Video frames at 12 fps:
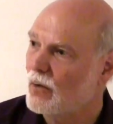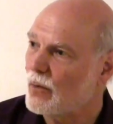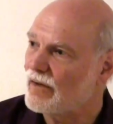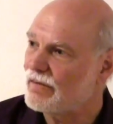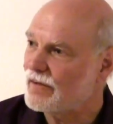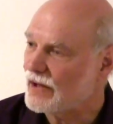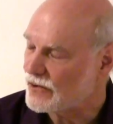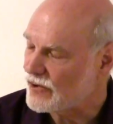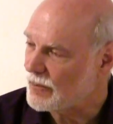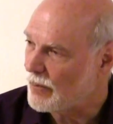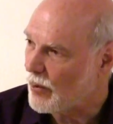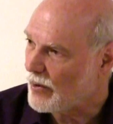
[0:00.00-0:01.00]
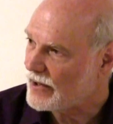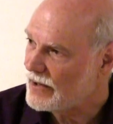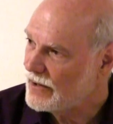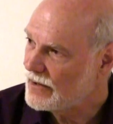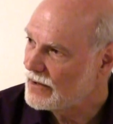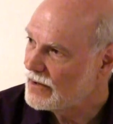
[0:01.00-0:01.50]
We feel
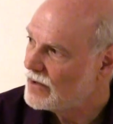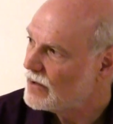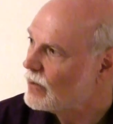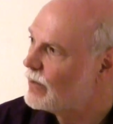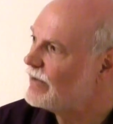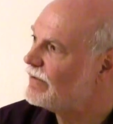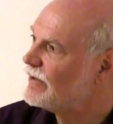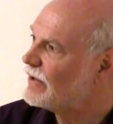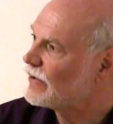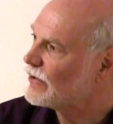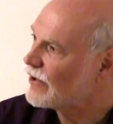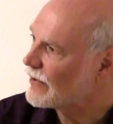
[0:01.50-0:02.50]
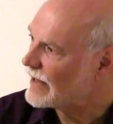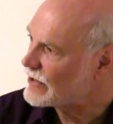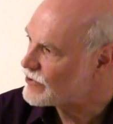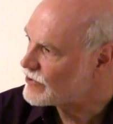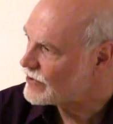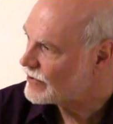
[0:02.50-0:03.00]
supported, we feel
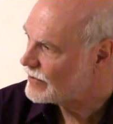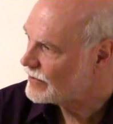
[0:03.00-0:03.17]
nourished.